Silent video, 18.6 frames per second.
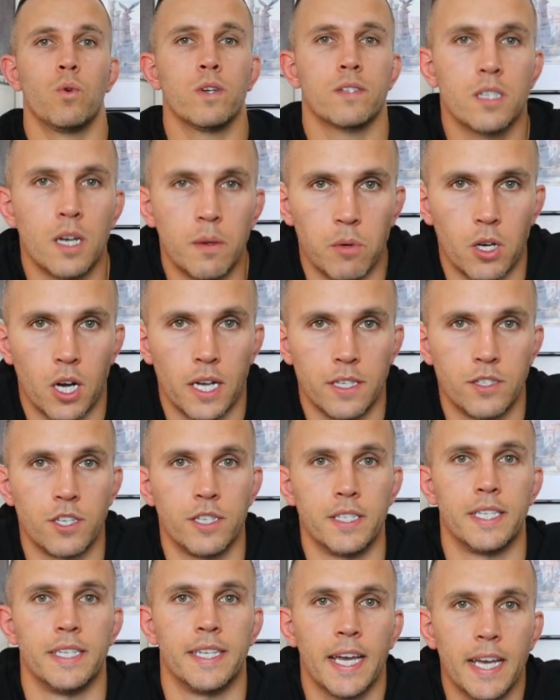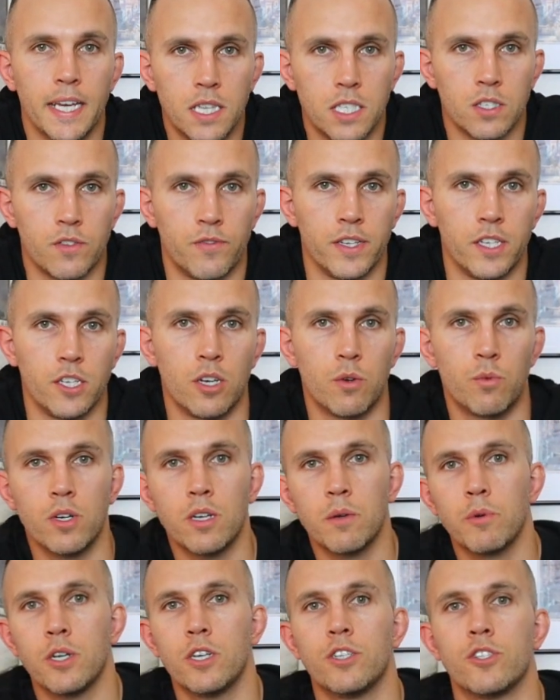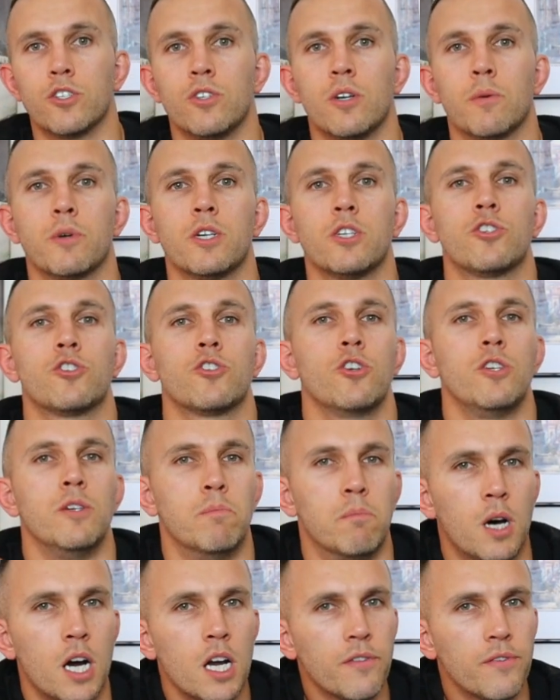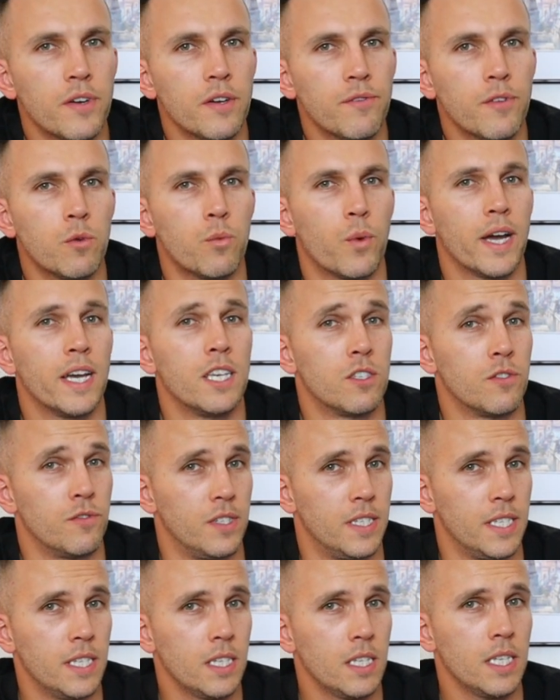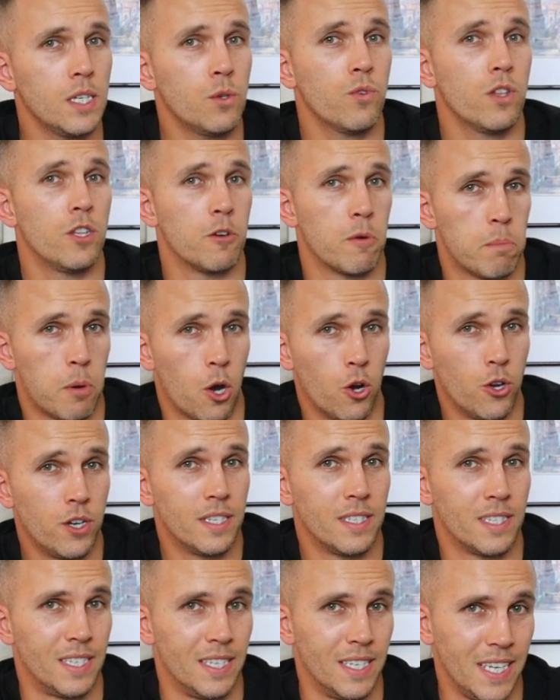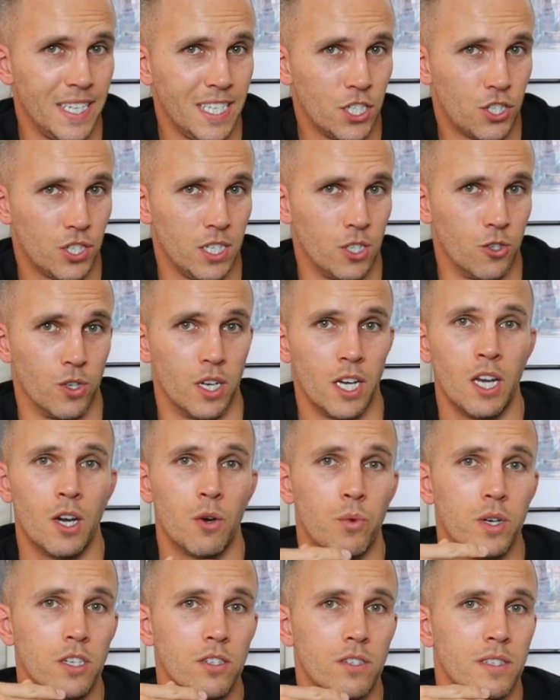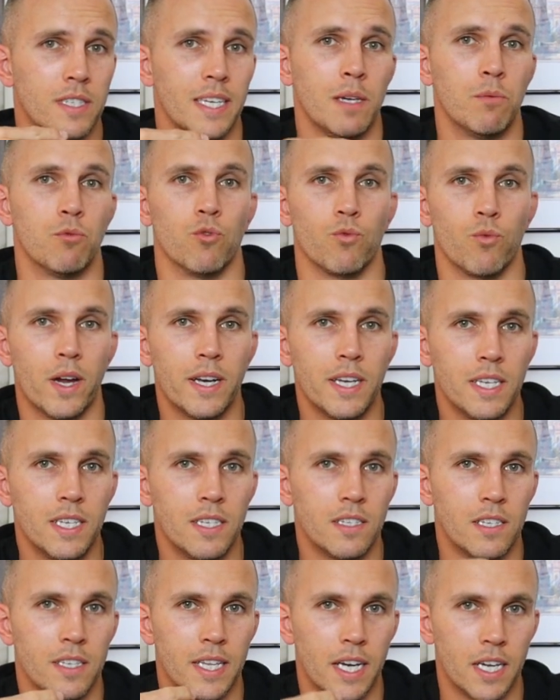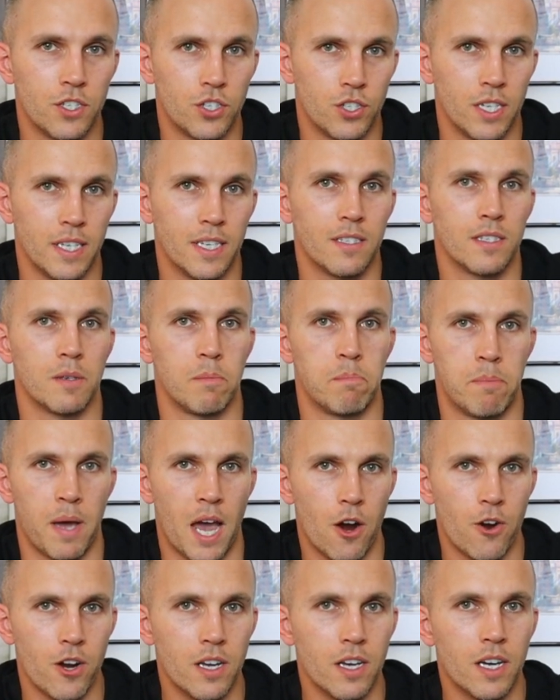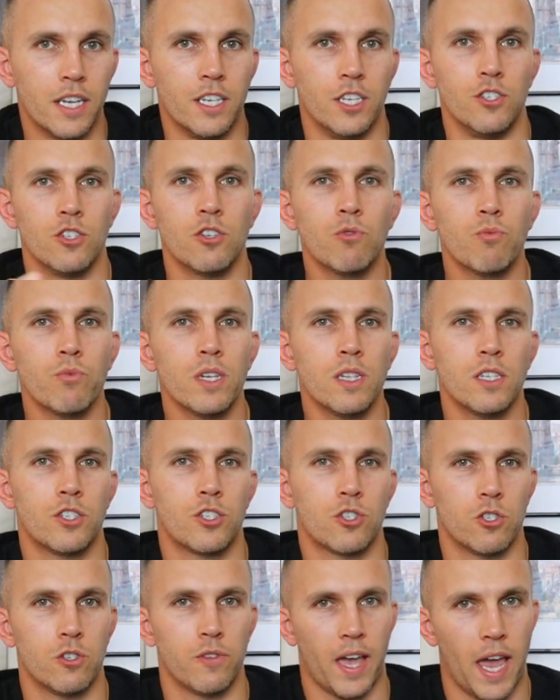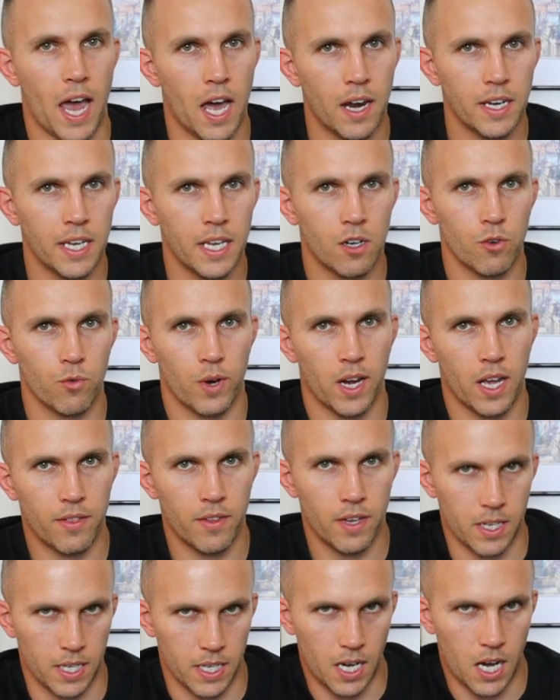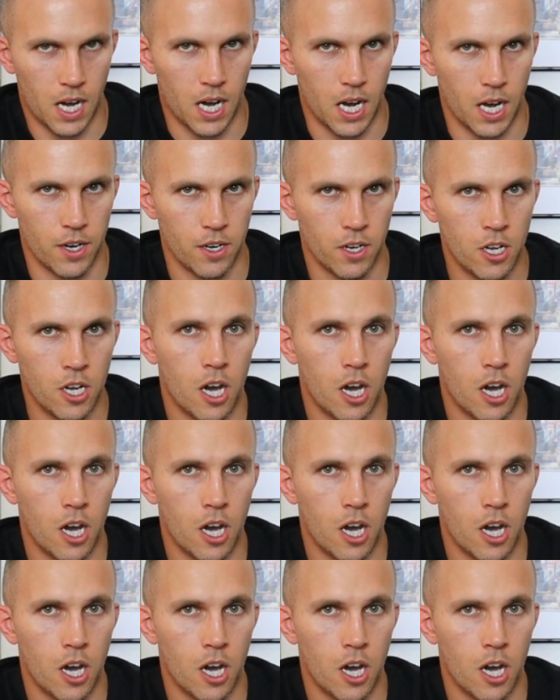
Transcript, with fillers: What's up guys? So today in this video, what I'm going to do, I'm going to show you my favorite ways of dealing with your opponent's knee shield when you just keep running into that shin as a barrier and you're not really sure how to get around their guard.